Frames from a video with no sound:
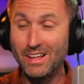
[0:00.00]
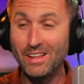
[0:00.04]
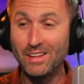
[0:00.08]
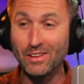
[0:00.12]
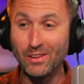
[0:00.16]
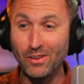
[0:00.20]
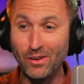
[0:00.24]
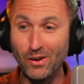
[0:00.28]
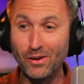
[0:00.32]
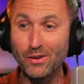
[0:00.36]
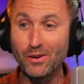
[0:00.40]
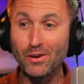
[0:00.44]

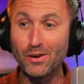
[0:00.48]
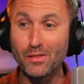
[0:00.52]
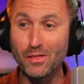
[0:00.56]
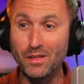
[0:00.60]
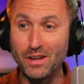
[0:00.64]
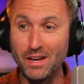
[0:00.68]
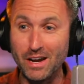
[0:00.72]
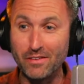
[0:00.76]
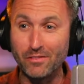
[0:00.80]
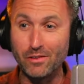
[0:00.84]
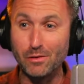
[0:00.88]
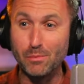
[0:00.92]
longer
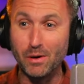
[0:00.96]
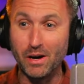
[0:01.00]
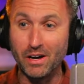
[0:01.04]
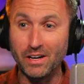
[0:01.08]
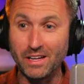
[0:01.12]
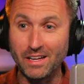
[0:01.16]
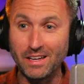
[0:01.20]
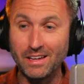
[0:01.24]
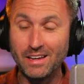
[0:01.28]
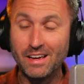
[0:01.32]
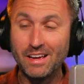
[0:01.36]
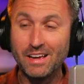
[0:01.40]
than
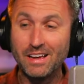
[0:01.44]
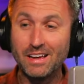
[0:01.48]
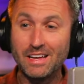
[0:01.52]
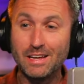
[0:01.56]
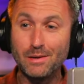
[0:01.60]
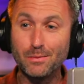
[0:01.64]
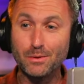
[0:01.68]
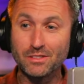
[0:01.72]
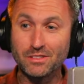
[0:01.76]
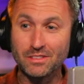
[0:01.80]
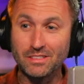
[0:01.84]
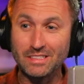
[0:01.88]
everybody.
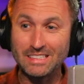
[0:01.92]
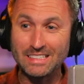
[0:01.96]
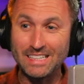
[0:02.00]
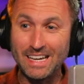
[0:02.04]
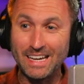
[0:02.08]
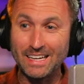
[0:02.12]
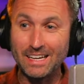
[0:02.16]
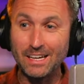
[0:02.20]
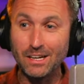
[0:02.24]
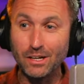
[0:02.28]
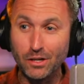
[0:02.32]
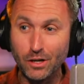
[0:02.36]
He was the
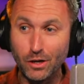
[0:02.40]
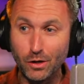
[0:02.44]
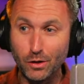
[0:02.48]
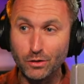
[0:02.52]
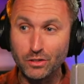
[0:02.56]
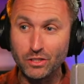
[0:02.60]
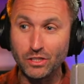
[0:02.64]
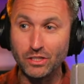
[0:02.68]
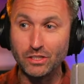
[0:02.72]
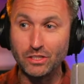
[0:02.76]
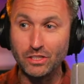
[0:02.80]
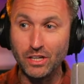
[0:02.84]
second
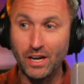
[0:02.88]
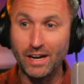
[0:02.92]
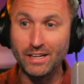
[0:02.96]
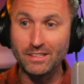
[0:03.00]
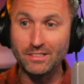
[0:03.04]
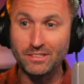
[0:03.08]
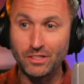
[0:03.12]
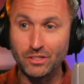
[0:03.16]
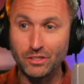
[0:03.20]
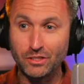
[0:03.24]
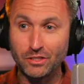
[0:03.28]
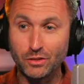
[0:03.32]
coach in
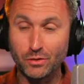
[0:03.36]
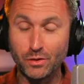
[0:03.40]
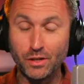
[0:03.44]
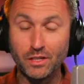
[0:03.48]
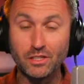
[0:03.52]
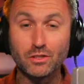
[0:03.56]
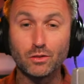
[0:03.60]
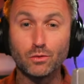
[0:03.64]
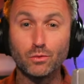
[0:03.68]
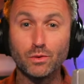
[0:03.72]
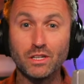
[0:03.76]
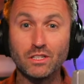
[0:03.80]
Giants history
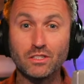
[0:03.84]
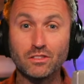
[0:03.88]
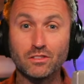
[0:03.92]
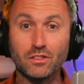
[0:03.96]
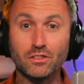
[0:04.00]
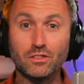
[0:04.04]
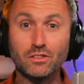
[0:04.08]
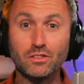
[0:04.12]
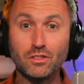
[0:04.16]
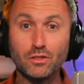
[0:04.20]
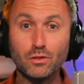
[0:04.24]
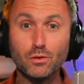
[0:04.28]
to reach
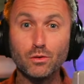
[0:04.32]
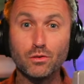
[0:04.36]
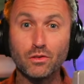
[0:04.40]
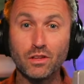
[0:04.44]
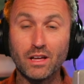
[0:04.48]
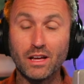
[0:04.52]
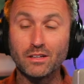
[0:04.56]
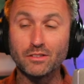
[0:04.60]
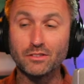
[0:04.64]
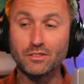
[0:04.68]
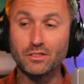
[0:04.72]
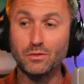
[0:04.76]
the
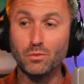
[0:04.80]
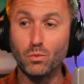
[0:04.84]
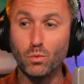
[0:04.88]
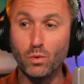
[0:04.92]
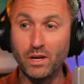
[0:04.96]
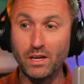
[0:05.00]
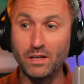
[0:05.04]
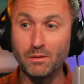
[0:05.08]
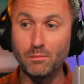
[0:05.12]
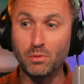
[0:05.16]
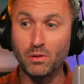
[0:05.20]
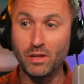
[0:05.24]

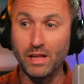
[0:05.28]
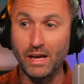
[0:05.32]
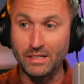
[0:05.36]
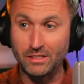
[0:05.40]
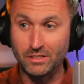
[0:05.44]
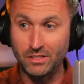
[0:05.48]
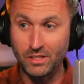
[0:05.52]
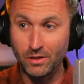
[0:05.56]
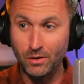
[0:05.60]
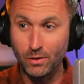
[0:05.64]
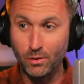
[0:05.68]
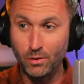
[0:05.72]
2,000-win
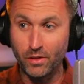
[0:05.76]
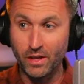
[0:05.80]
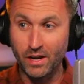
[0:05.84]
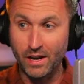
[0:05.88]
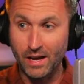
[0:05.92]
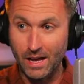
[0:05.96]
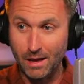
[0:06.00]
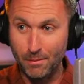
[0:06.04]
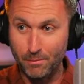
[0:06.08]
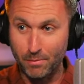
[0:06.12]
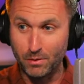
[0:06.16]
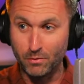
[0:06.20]
plateau that
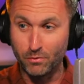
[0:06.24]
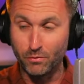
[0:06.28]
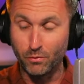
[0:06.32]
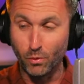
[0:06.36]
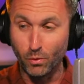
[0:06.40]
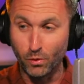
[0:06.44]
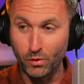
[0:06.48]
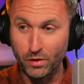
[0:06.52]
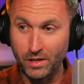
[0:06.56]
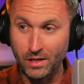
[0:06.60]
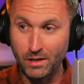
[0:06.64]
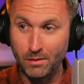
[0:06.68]
happened
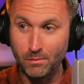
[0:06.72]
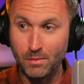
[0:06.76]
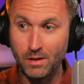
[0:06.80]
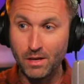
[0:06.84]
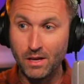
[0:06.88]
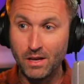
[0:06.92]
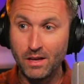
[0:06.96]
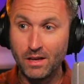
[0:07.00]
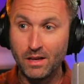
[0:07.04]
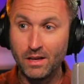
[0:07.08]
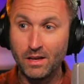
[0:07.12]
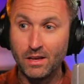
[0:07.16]
for him
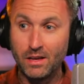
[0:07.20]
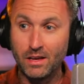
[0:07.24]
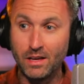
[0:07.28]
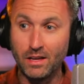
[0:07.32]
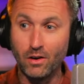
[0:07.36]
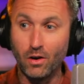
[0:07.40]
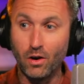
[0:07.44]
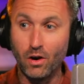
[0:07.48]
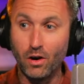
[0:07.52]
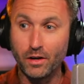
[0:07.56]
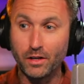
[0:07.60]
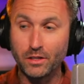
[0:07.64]
in
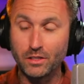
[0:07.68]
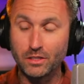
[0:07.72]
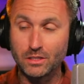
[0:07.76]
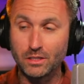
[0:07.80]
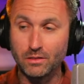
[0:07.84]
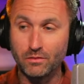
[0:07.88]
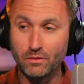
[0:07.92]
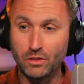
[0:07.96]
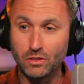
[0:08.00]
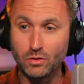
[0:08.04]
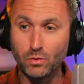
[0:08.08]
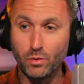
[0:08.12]
August
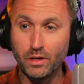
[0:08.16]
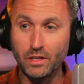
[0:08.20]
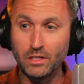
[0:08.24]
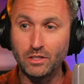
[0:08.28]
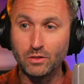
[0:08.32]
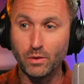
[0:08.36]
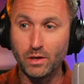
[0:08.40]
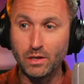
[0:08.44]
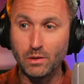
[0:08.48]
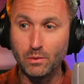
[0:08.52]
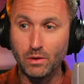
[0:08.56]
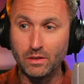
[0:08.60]
of the
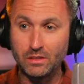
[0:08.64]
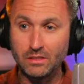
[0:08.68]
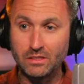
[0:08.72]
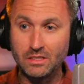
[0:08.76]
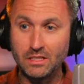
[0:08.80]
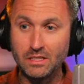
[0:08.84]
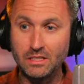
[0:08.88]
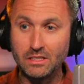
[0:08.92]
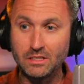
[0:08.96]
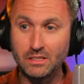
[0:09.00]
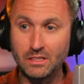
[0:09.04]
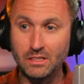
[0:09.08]
2021
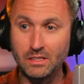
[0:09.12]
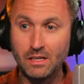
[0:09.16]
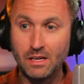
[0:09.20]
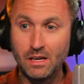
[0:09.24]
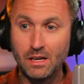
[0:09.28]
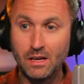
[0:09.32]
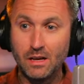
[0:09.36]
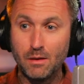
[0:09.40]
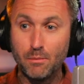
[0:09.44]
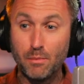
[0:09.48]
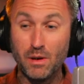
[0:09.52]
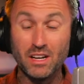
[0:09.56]
season.
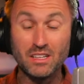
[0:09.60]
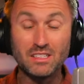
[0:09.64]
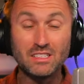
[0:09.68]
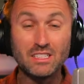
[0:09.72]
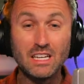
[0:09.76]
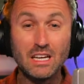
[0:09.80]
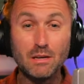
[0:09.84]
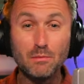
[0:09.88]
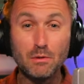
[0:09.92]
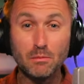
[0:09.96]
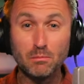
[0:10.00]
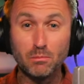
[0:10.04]
Been a
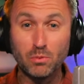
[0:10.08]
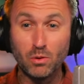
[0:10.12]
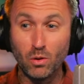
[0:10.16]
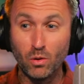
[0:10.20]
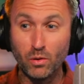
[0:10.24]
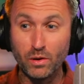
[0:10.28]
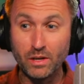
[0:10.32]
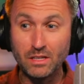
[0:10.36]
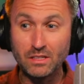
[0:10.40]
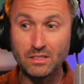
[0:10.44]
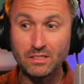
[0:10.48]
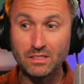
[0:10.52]
team
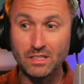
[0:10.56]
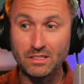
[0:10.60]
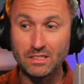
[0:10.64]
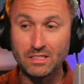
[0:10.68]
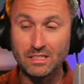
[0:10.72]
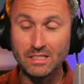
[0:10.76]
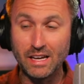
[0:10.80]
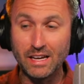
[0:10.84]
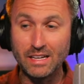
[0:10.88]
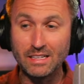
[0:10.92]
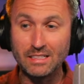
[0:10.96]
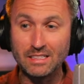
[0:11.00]
employee
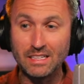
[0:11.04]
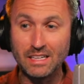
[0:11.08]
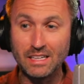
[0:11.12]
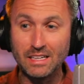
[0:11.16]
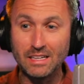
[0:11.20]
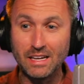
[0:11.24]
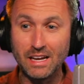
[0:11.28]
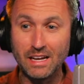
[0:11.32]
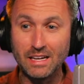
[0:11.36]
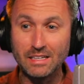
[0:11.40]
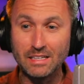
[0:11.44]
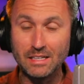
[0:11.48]
since
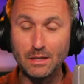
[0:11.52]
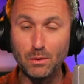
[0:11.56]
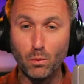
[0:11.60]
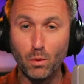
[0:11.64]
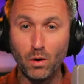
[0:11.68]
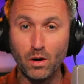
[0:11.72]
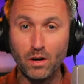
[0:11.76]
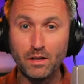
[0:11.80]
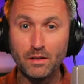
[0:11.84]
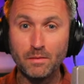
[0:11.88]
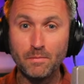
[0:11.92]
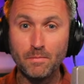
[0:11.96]

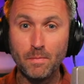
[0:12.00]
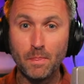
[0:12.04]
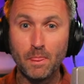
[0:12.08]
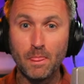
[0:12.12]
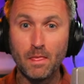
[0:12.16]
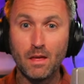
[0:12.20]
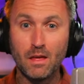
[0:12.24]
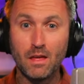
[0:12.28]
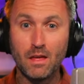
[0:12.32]
1991.